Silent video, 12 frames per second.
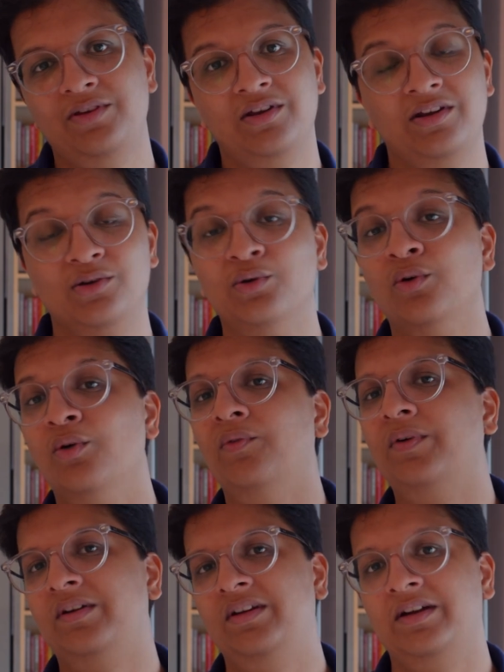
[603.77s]
you can go
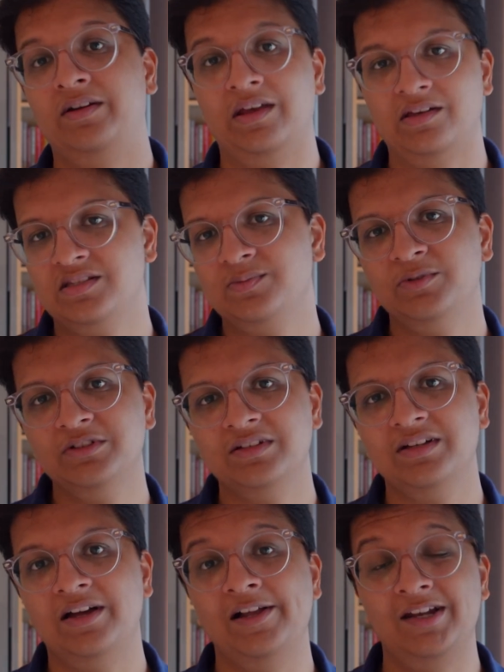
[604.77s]
over the textbook.
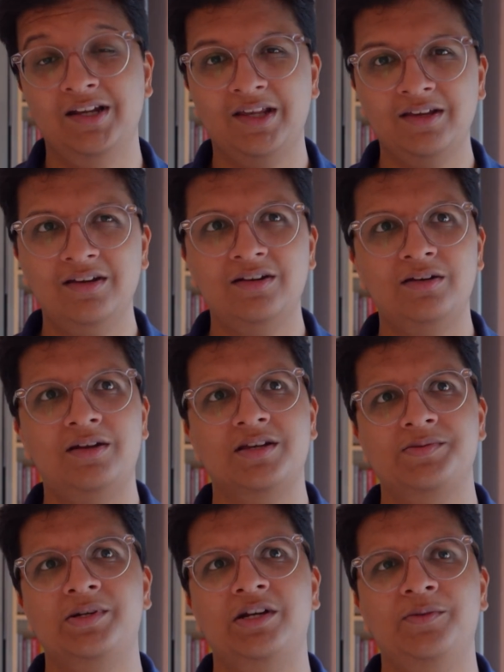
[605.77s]
I'll link the
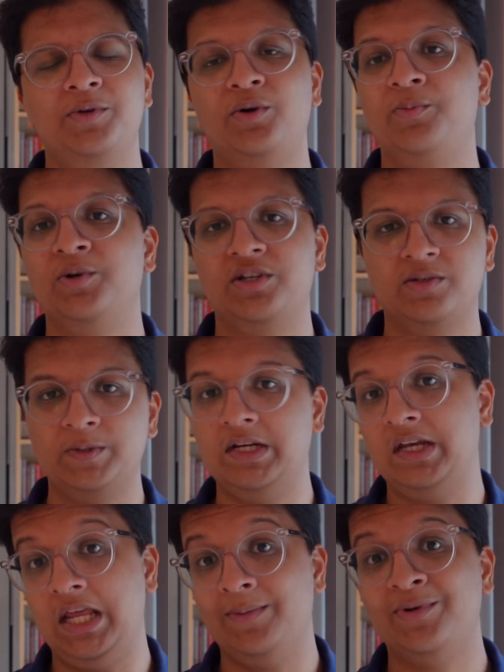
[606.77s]
textbook down below, but just put the
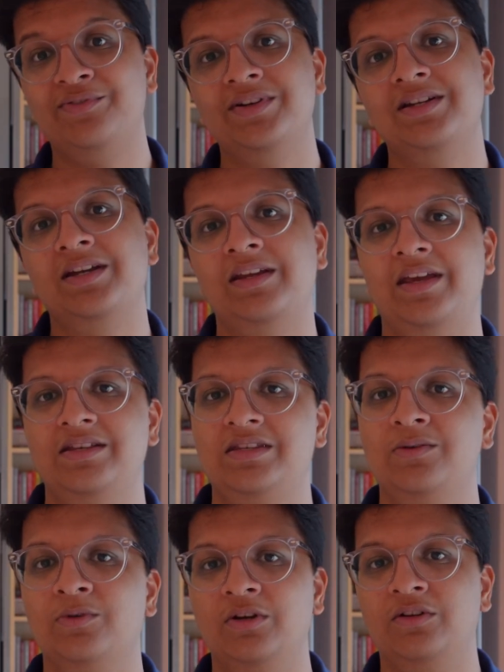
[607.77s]
name of it in case
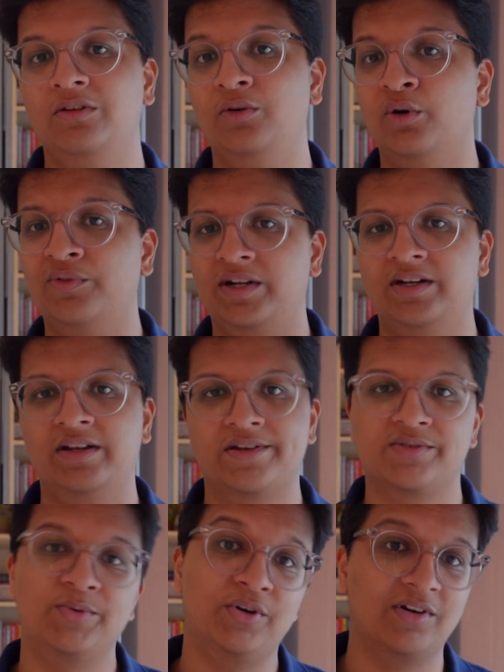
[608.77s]
you want to go over the
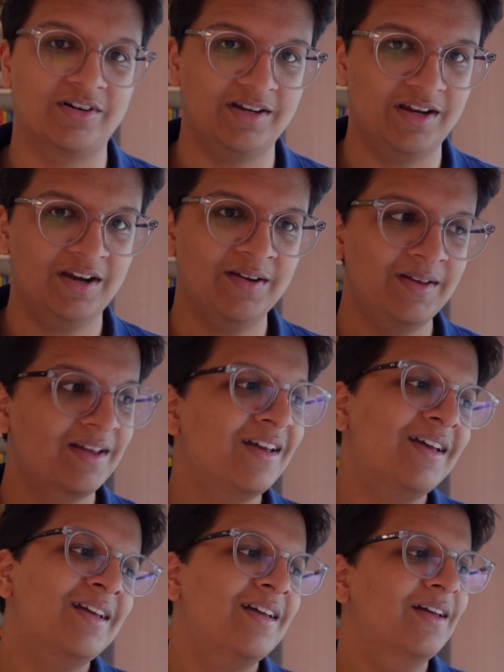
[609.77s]
textbook already.
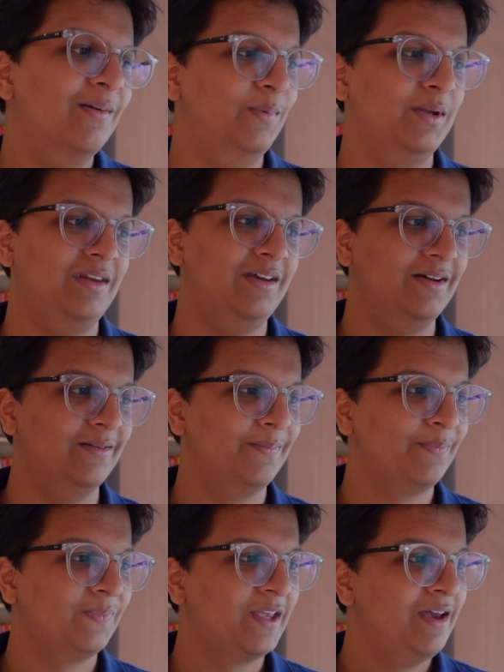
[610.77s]
But yeah,
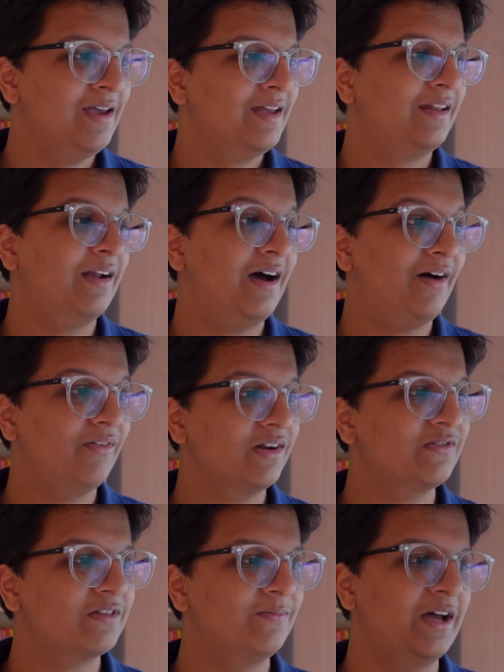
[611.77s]
then after
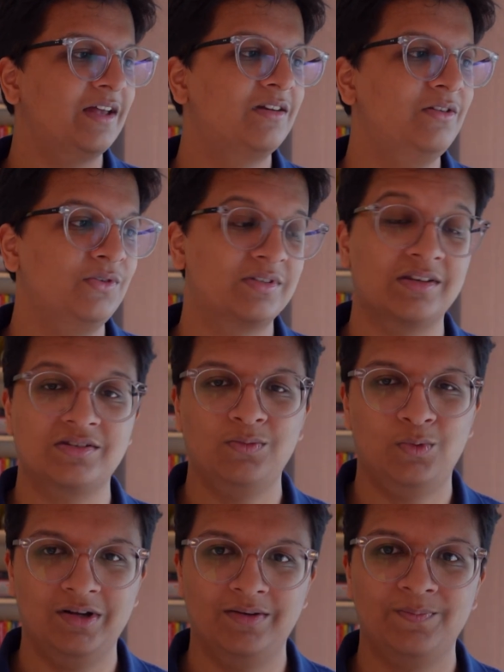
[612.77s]
this was Math
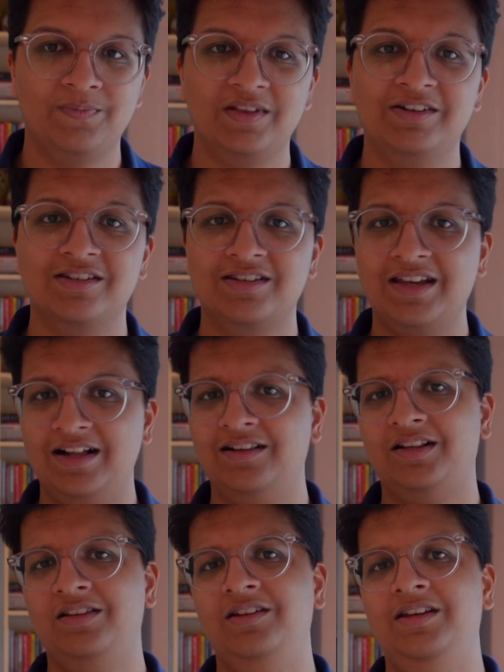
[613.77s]
261, which is
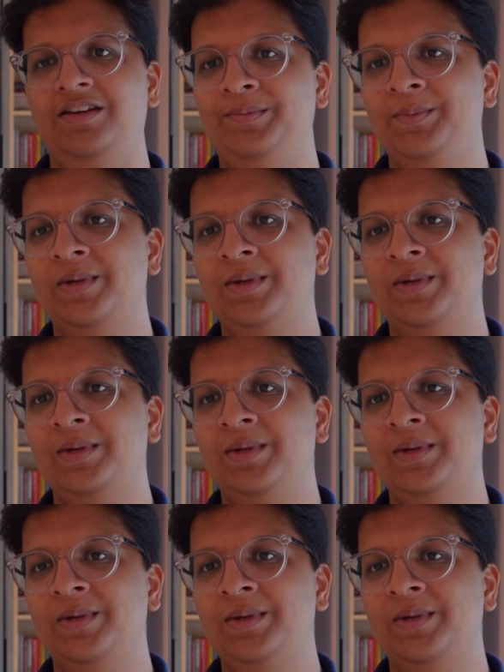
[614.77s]
Calc 3.